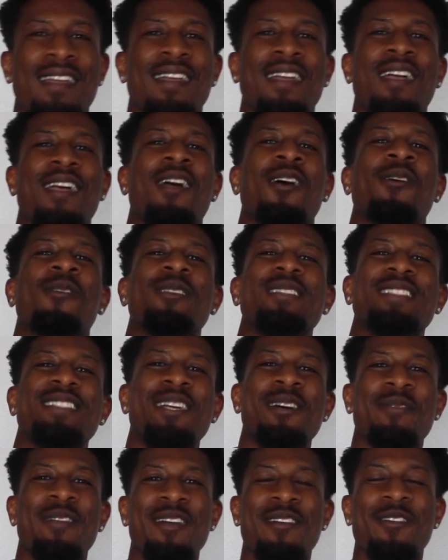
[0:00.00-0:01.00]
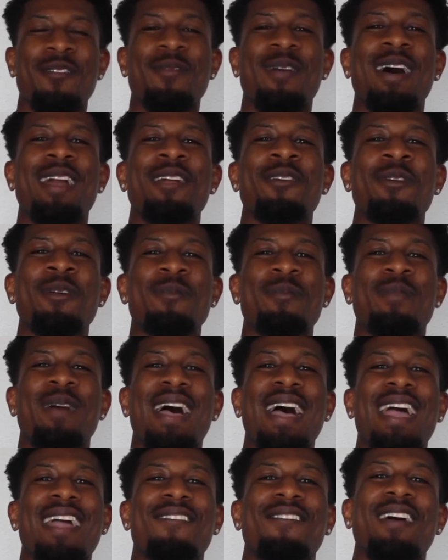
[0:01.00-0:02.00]
What's up, everybody? We
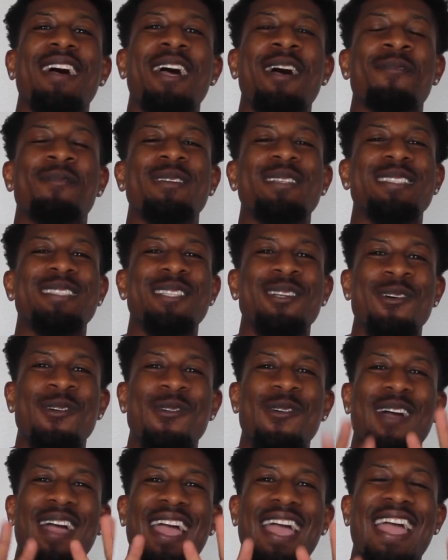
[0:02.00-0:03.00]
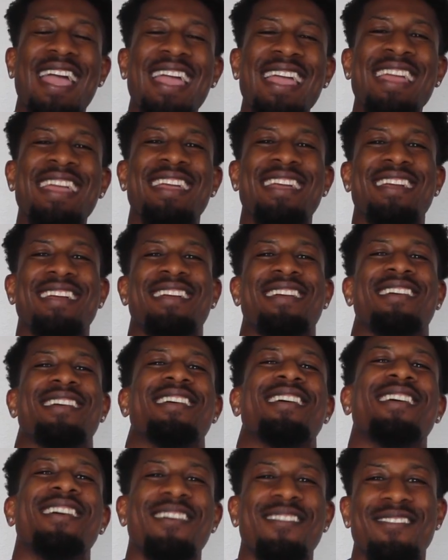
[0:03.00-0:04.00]
back for episode 8
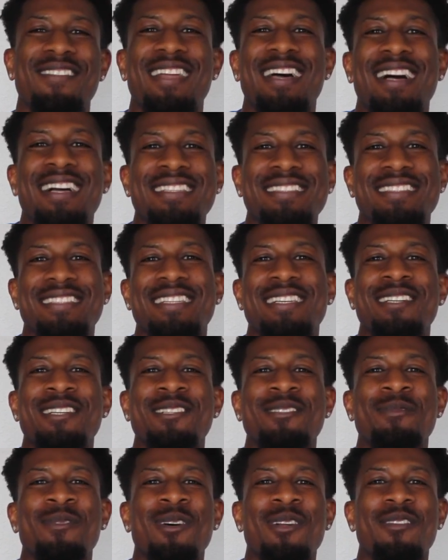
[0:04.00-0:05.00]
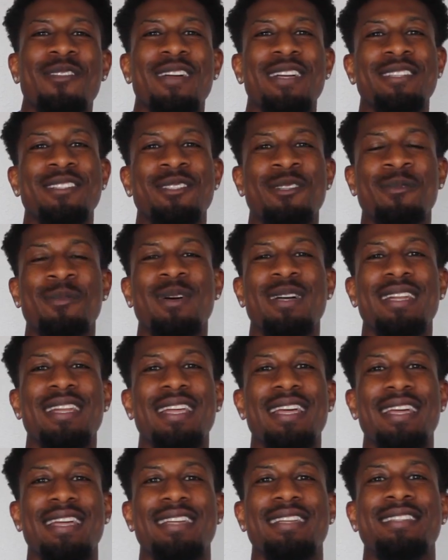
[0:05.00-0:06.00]
of Donzell's Motivational
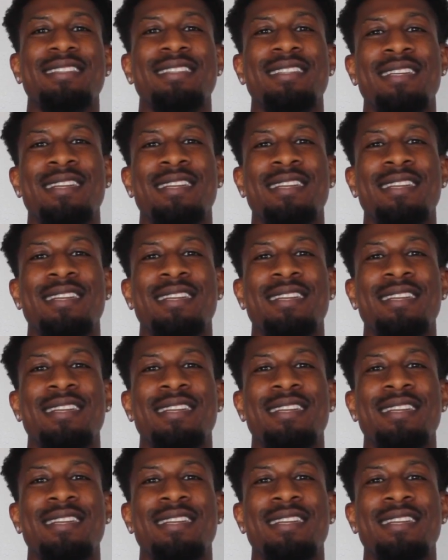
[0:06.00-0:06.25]
Mondays.